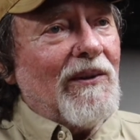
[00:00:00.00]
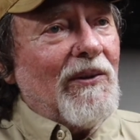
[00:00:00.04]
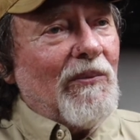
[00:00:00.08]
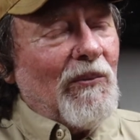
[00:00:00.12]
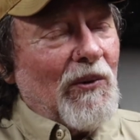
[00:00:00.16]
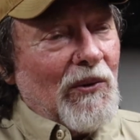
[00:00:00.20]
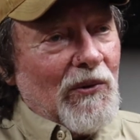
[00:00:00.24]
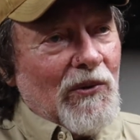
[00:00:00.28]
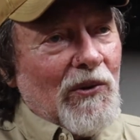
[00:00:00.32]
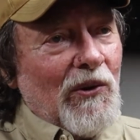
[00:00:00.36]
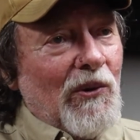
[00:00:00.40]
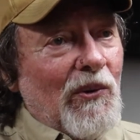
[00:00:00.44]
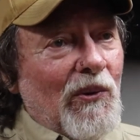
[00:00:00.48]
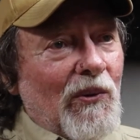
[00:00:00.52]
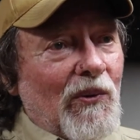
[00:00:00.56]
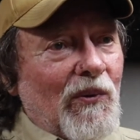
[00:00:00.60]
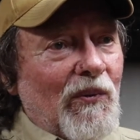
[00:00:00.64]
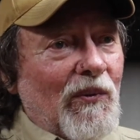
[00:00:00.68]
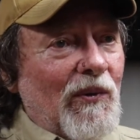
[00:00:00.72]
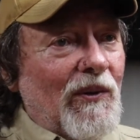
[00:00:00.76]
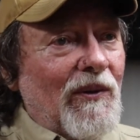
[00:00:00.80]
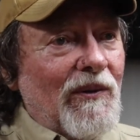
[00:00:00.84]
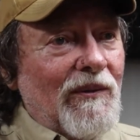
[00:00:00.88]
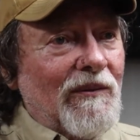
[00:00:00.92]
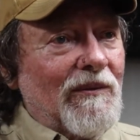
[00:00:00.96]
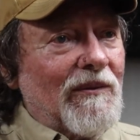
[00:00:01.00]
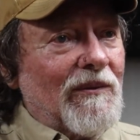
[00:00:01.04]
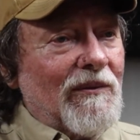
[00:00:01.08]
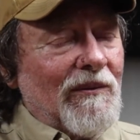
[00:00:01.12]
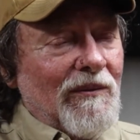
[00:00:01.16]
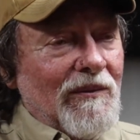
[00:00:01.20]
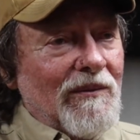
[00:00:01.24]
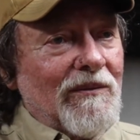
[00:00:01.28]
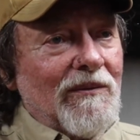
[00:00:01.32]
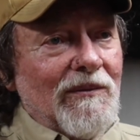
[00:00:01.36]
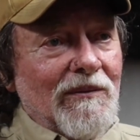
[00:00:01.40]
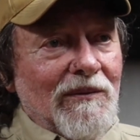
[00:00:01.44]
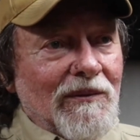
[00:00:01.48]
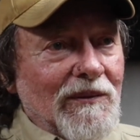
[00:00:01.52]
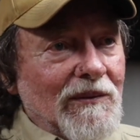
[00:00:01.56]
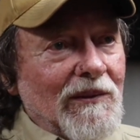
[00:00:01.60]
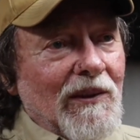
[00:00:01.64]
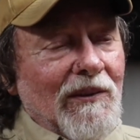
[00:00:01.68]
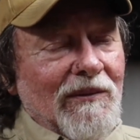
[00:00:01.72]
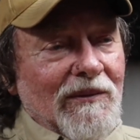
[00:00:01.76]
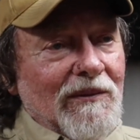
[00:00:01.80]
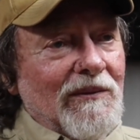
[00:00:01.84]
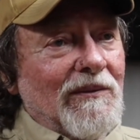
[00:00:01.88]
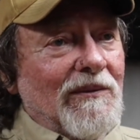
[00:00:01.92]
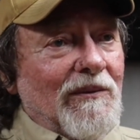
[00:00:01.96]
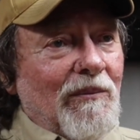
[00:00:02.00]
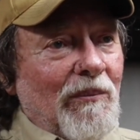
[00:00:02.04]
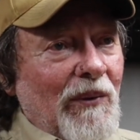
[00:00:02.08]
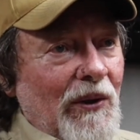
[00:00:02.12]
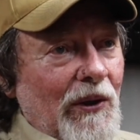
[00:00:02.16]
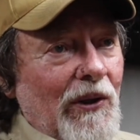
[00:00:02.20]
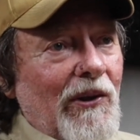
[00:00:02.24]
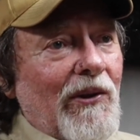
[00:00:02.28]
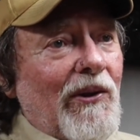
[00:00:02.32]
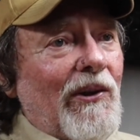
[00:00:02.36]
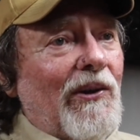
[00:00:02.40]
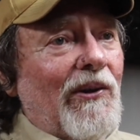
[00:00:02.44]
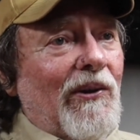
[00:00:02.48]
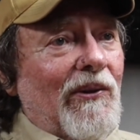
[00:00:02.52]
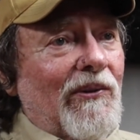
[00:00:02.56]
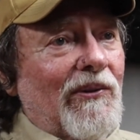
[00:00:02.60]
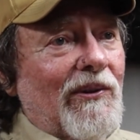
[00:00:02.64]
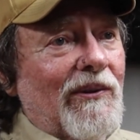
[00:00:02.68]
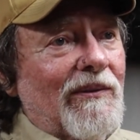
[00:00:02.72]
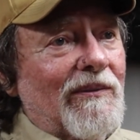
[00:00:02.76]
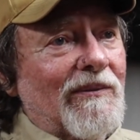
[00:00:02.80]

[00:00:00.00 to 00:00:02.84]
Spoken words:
was used for many years.